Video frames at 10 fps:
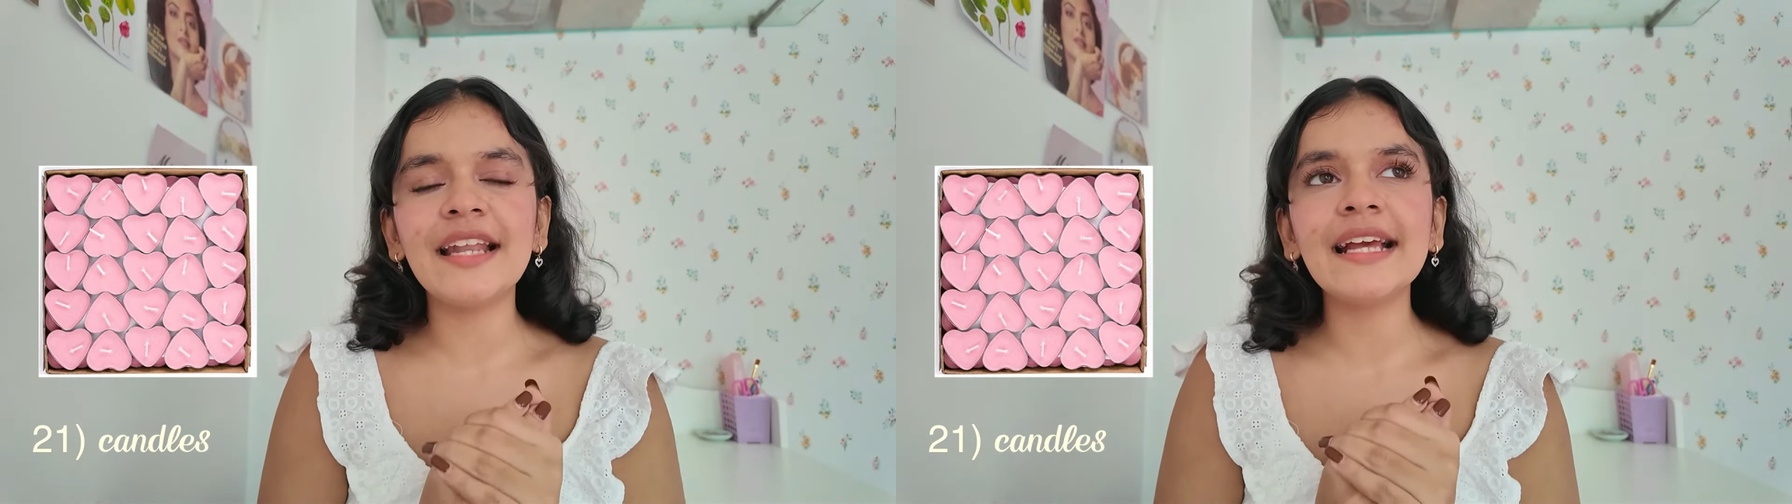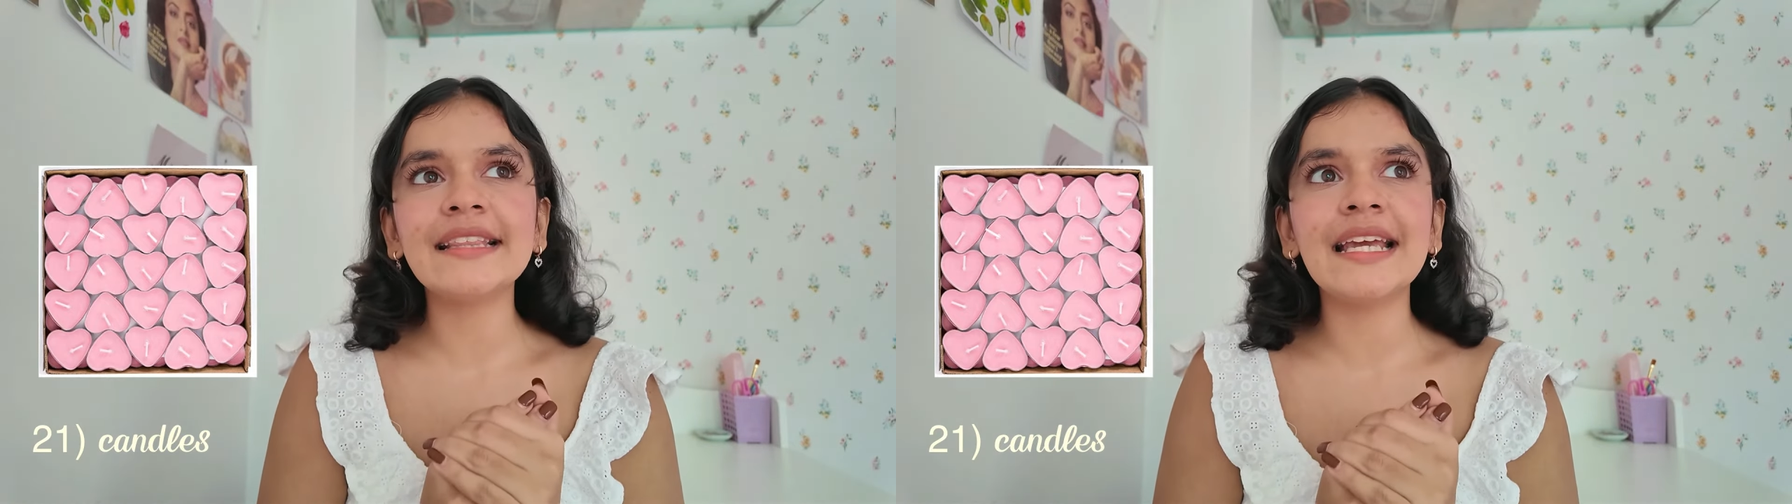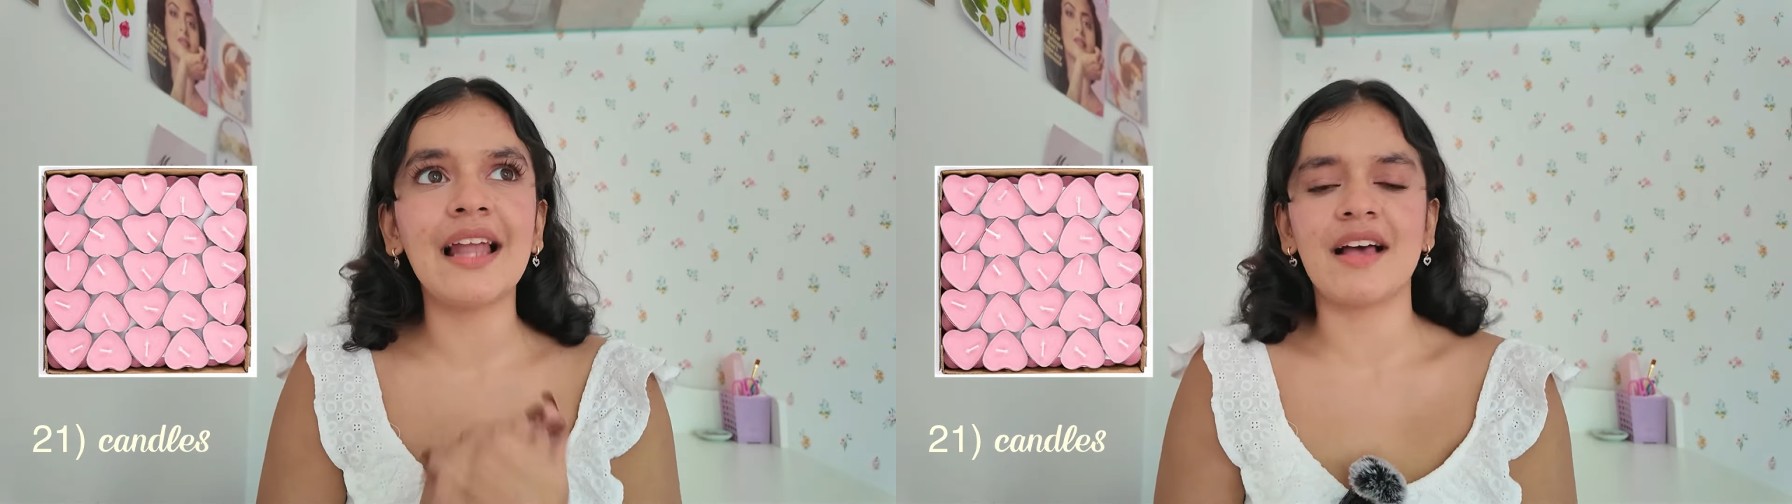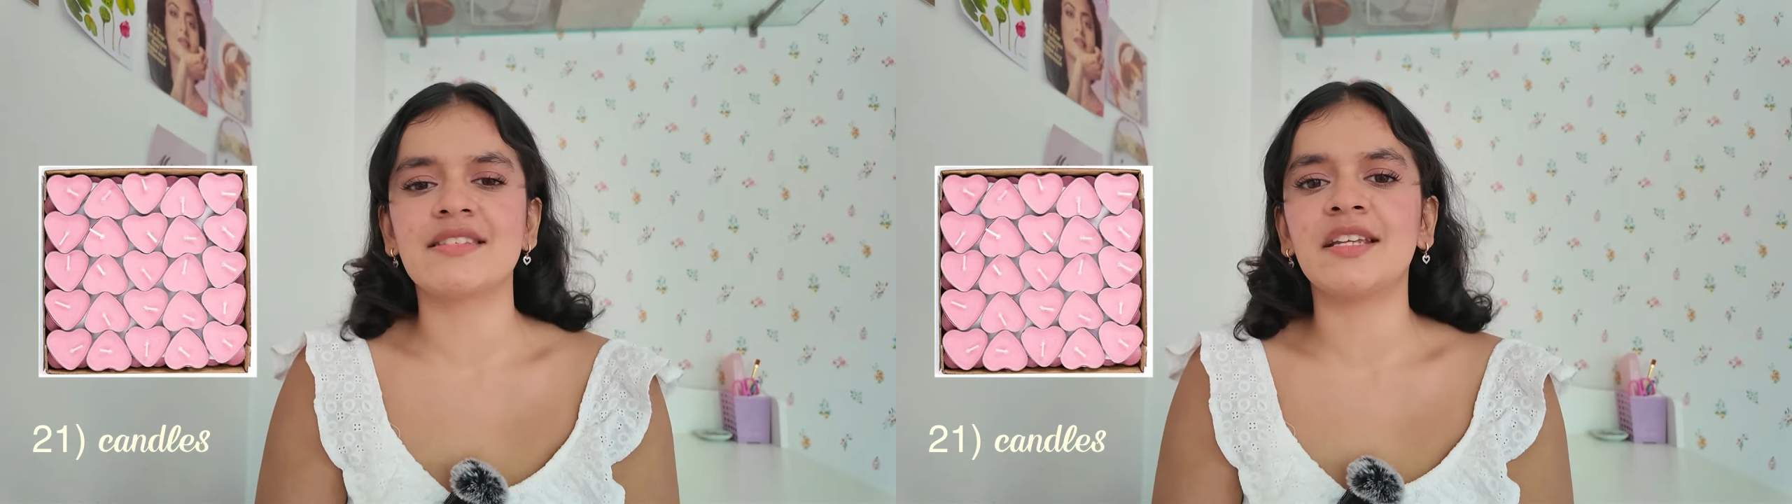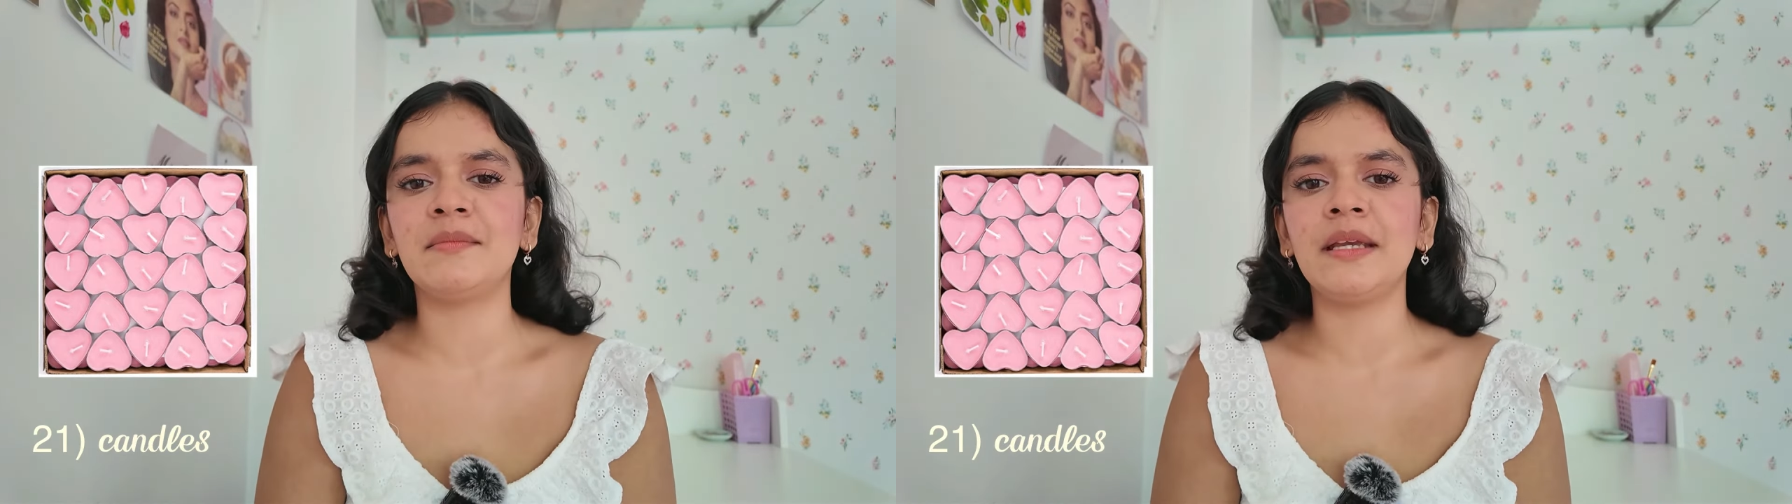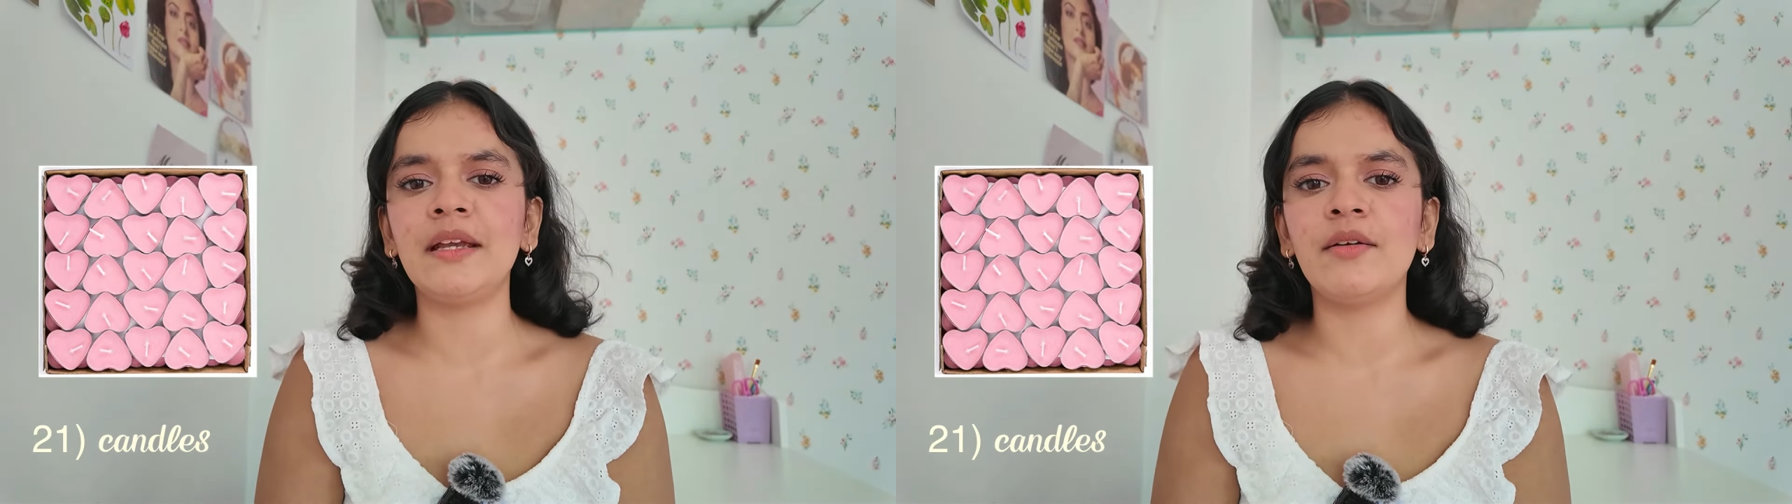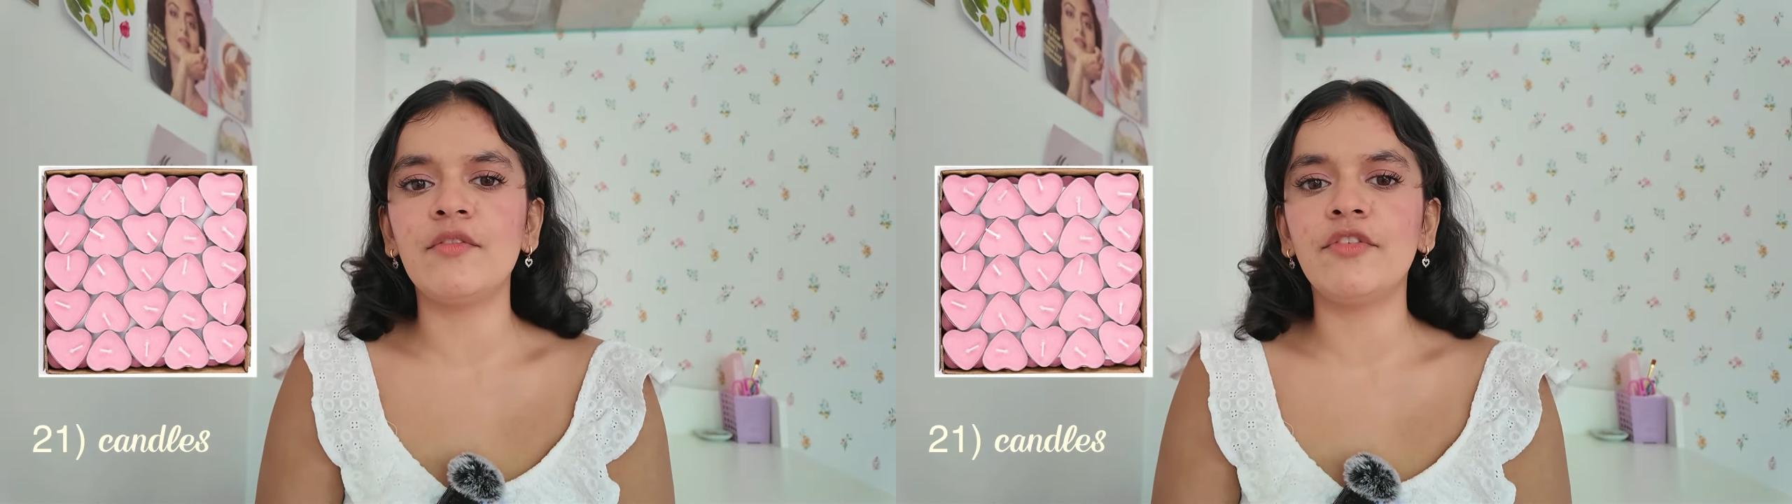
like they lasted me